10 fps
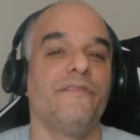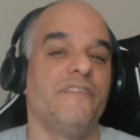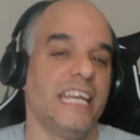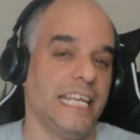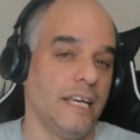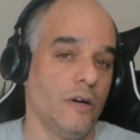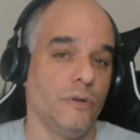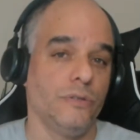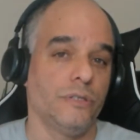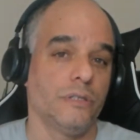
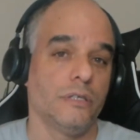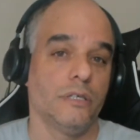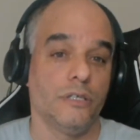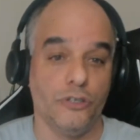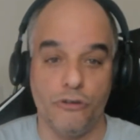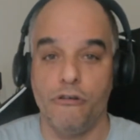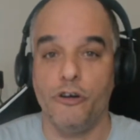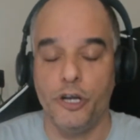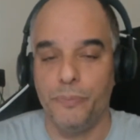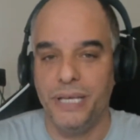videos to grow
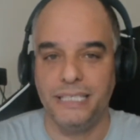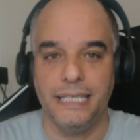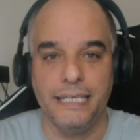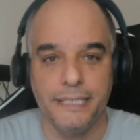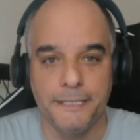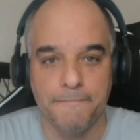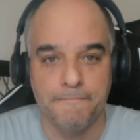your business?